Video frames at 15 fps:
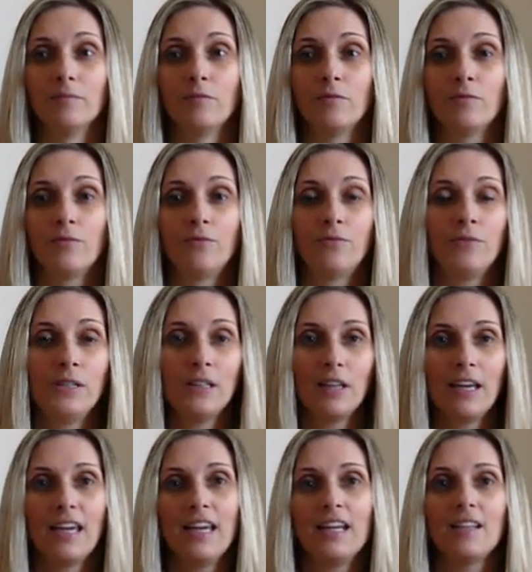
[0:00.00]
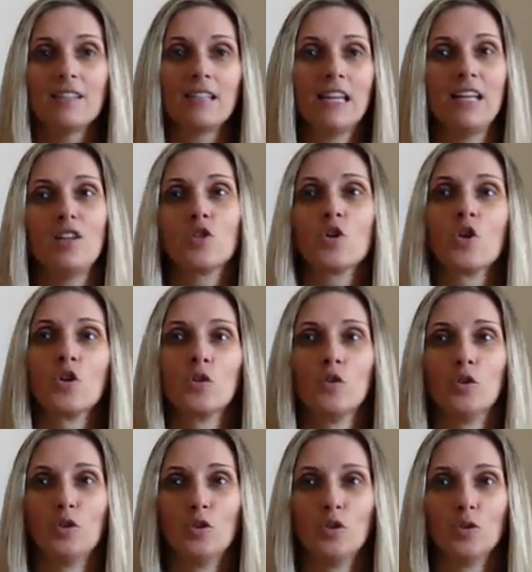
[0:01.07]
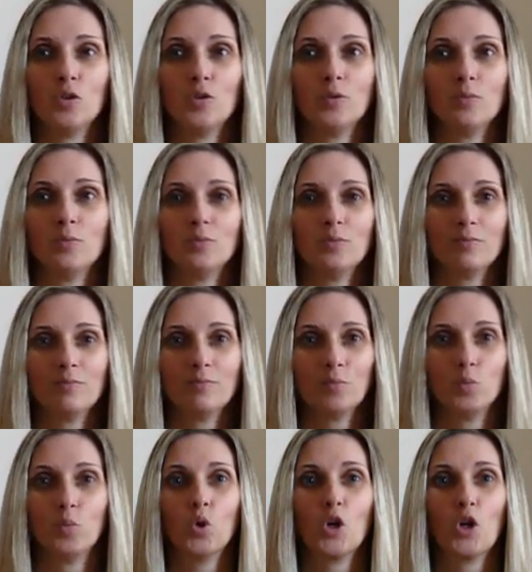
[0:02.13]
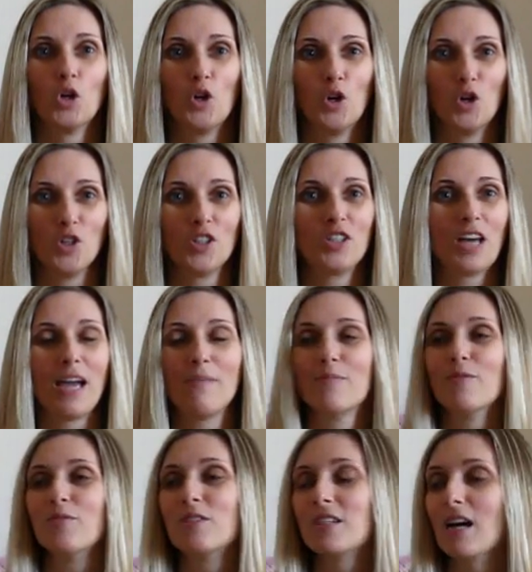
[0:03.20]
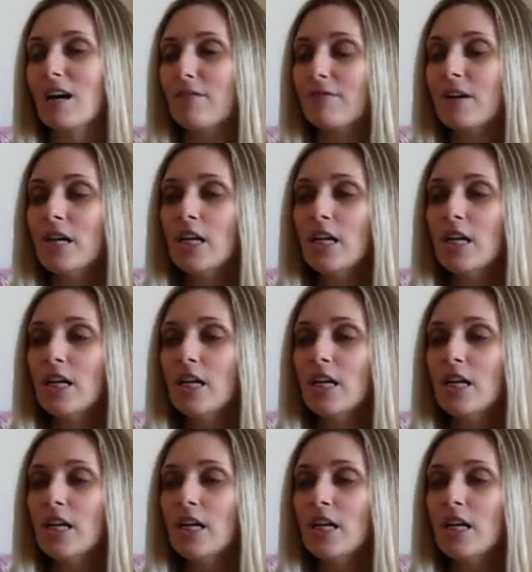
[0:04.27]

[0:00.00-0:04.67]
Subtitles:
feelings, internal world type of stuff.